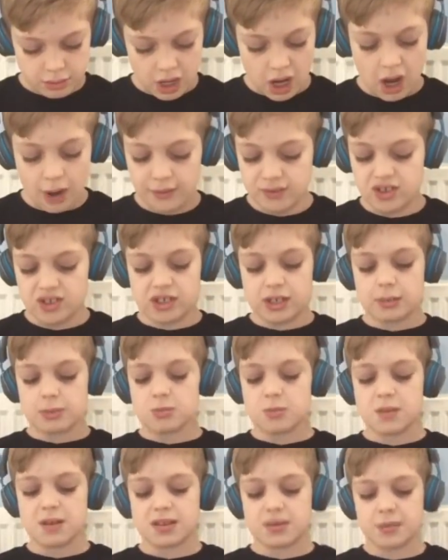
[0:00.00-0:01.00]
Oh, just
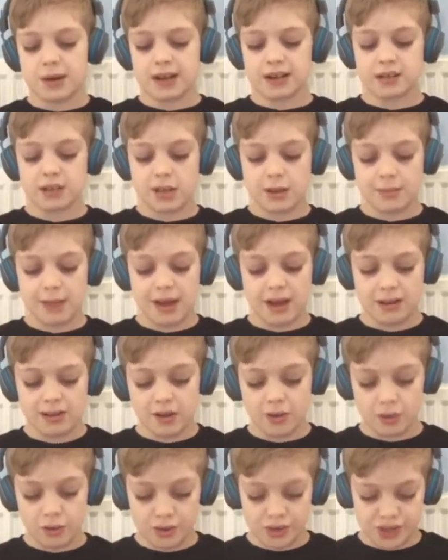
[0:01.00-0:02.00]
give me the regular amount
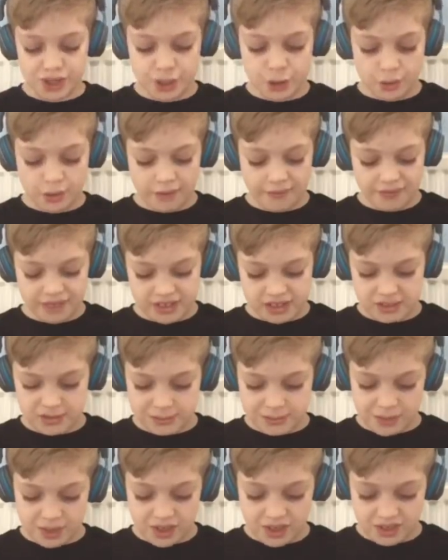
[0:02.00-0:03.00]
of coins. The coin thing
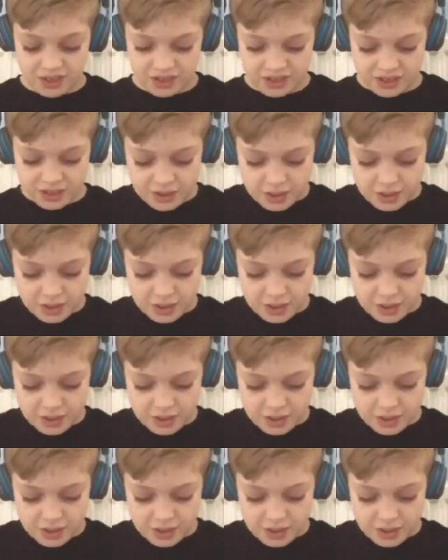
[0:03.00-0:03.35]
doesn't work.